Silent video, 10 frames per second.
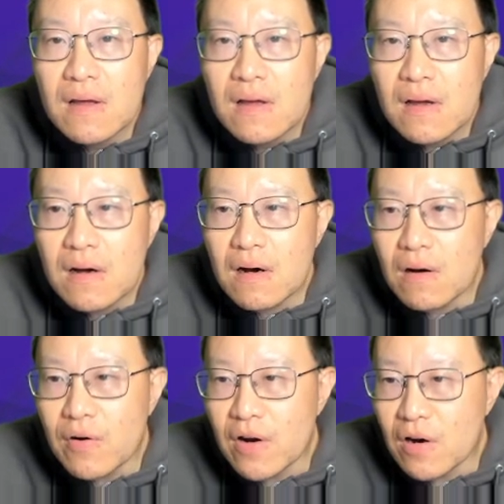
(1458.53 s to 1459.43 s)

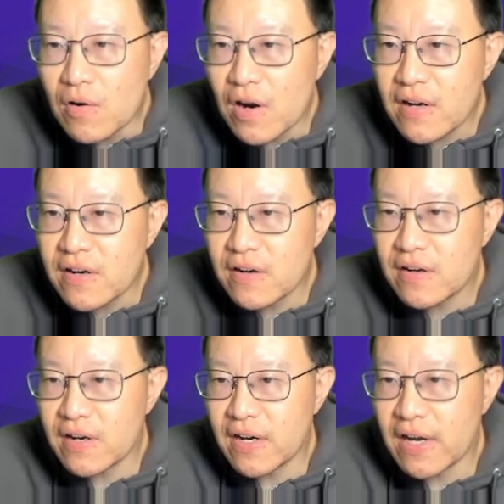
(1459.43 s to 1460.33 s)
Oh no, not this
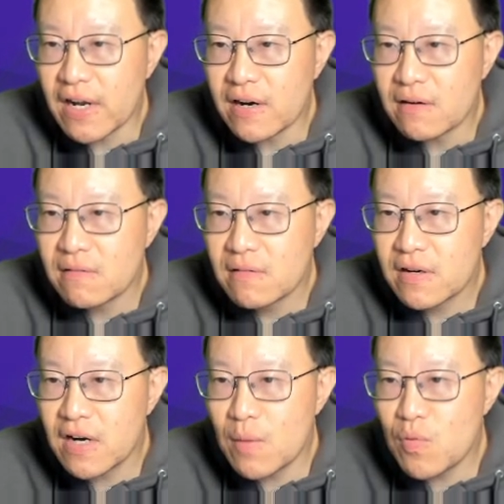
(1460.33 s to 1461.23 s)
again.
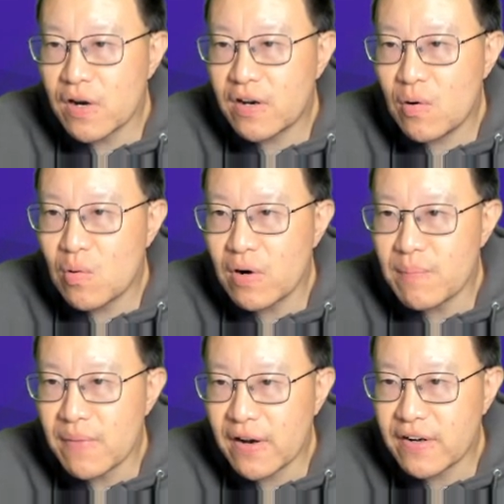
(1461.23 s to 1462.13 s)
Someone's totally
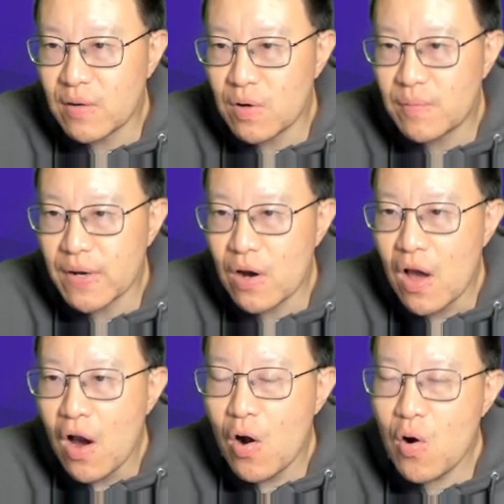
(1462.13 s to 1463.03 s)
messing with me.
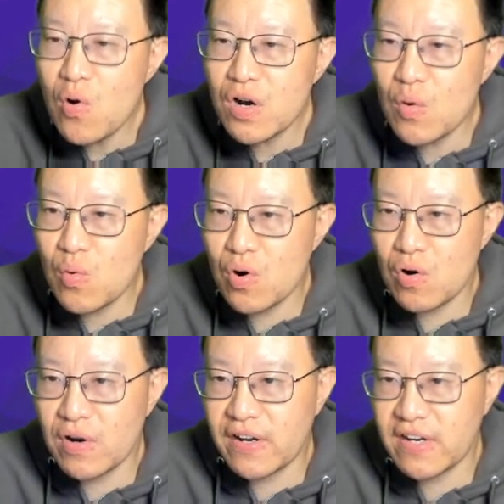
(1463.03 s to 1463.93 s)
Who in the
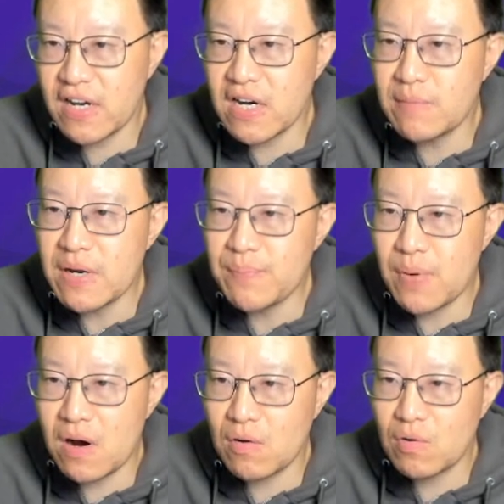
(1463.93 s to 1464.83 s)
world is sending me
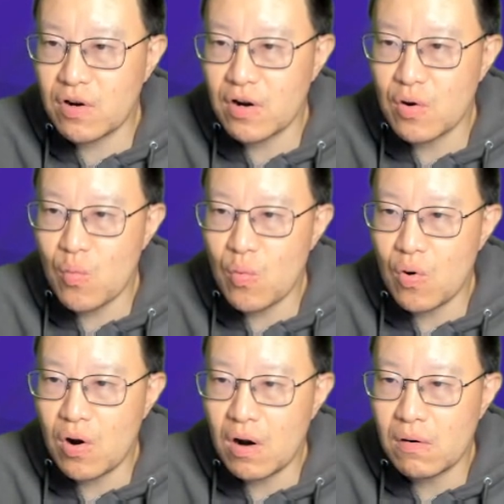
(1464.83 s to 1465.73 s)
bottles on the
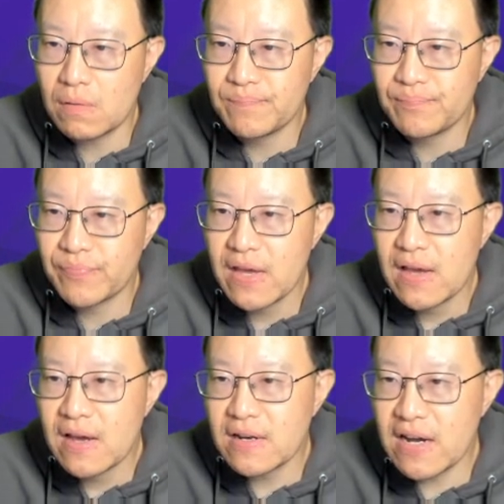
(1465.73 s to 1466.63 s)
wall?
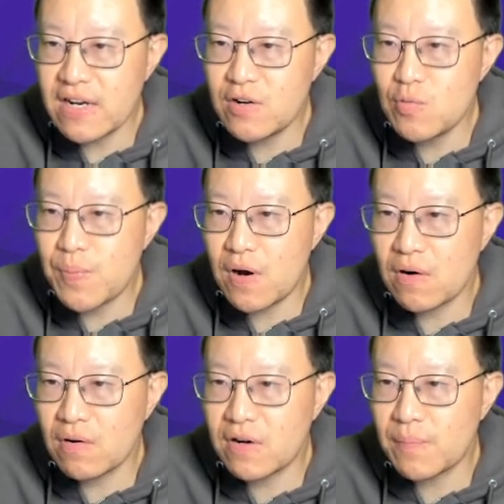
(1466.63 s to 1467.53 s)
92
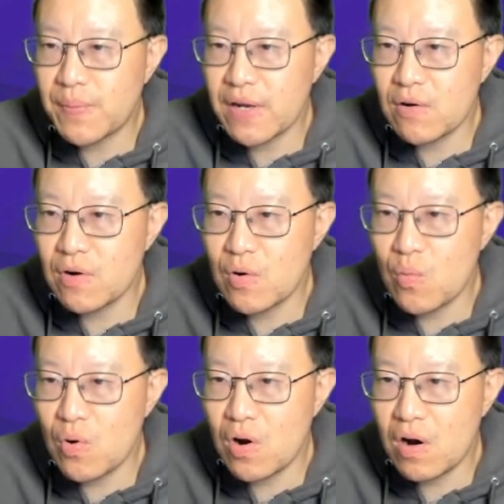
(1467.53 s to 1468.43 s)
bottles of beer on the
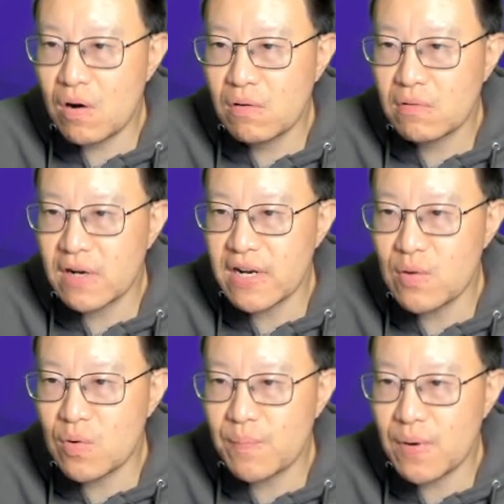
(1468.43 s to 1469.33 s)
wall,
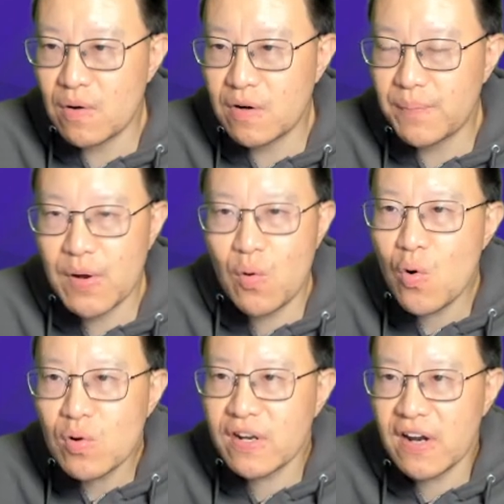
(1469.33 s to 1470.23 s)
91 bottles of beer.
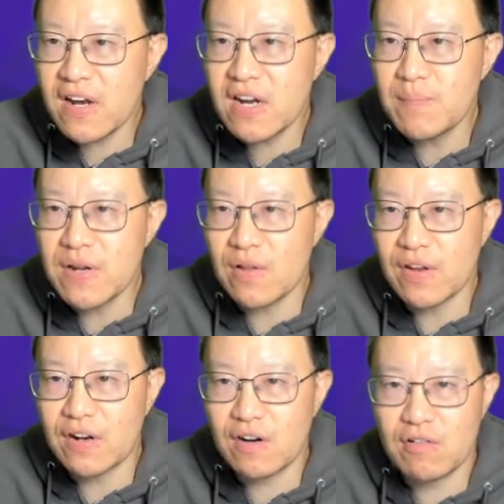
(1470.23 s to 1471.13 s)
Who's sending me
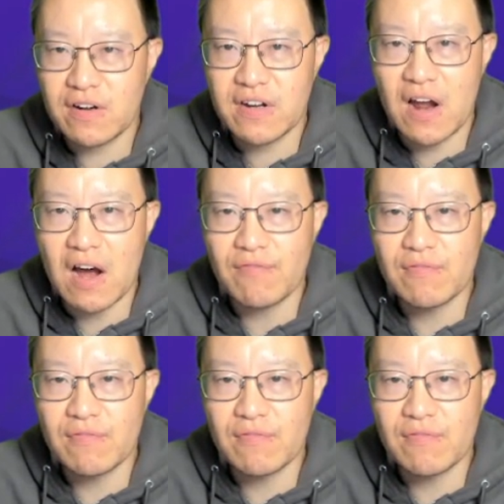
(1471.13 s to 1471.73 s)
this stuff?